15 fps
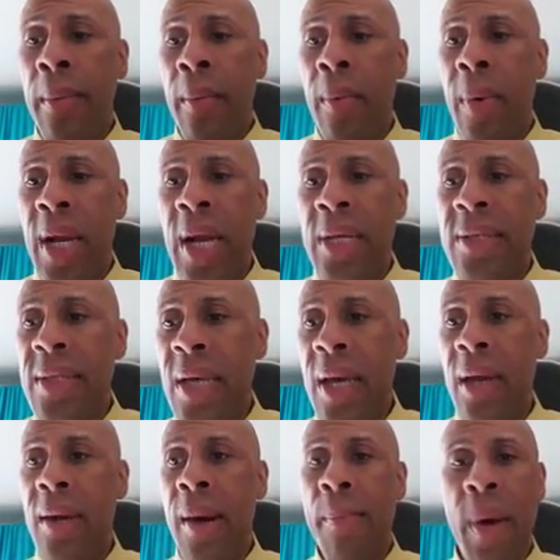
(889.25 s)
when I
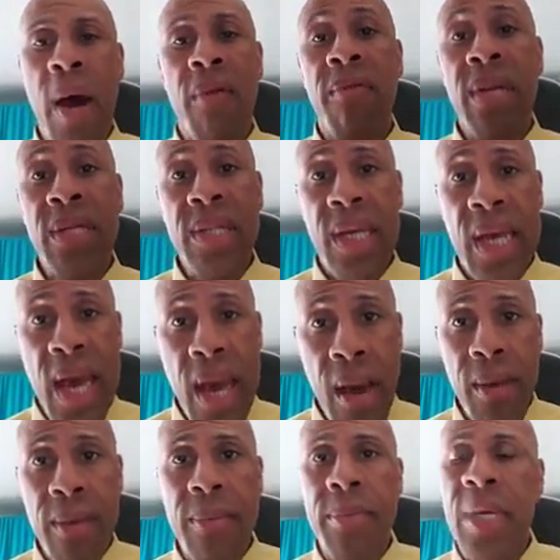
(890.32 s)
said about reaching
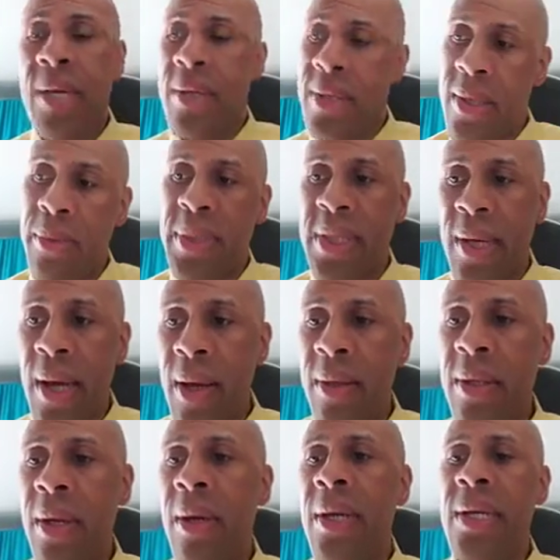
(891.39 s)
out, because there was an
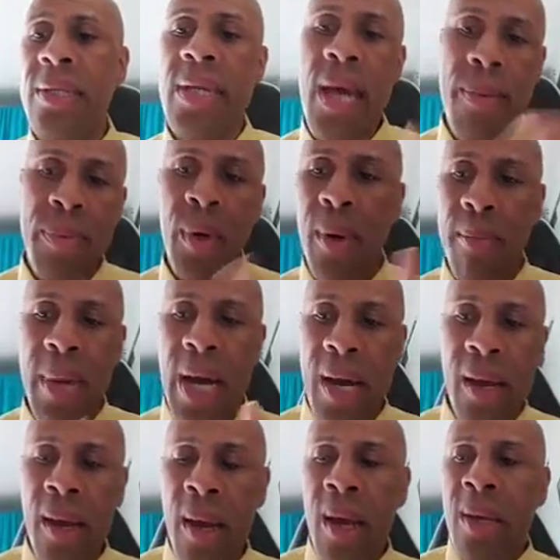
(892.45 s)
elder, he tapped on
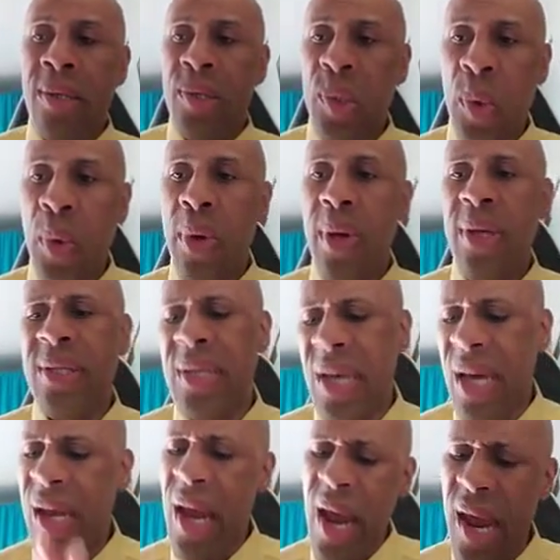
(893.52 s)
my scooter and
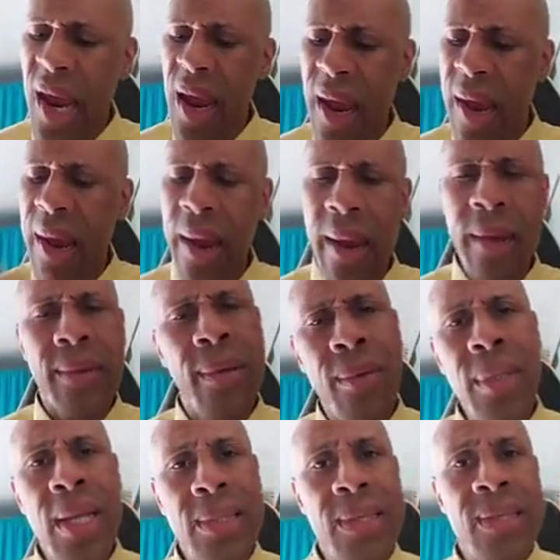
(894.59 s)
said, hey,
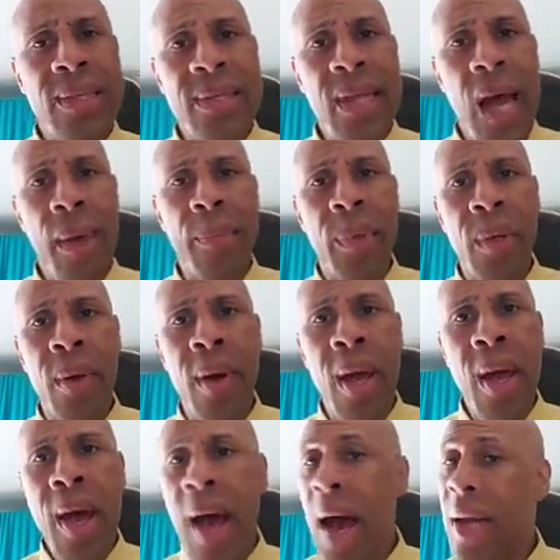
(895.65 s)
don't let this stop you.
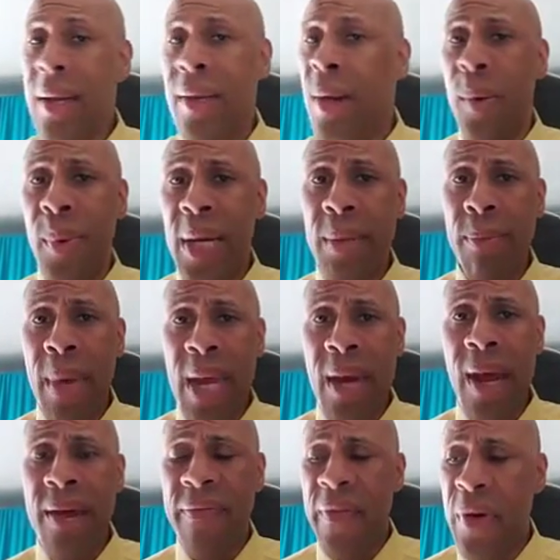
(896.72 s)
I didn't know what he meant
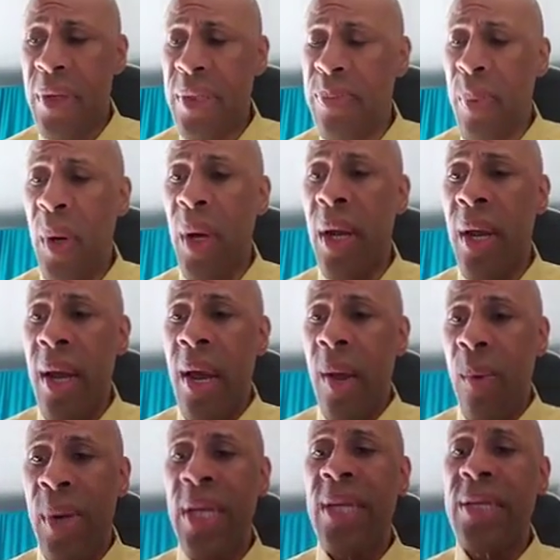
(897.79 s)
at first, but
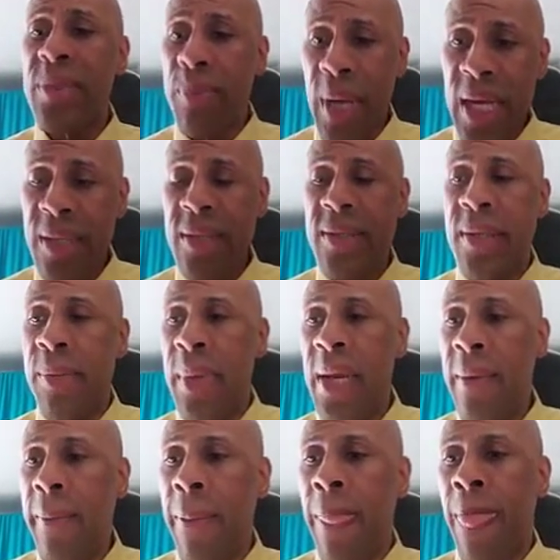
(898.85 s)
when he explained it to
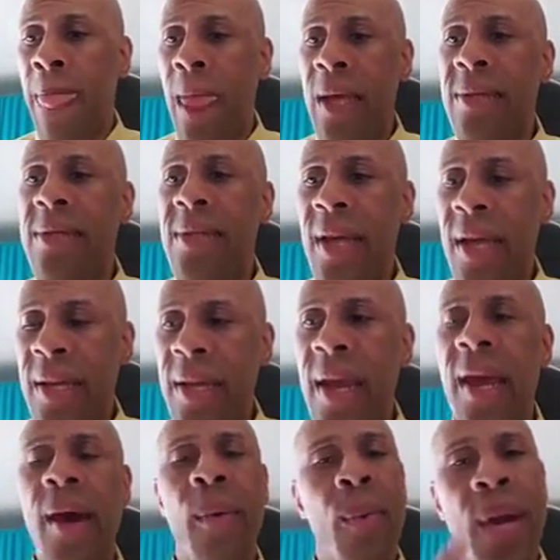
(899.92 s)
me, I said,
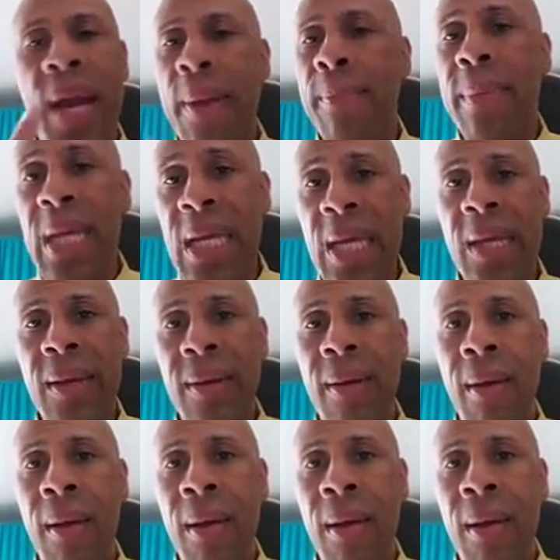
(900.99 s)
yeah, what I mean,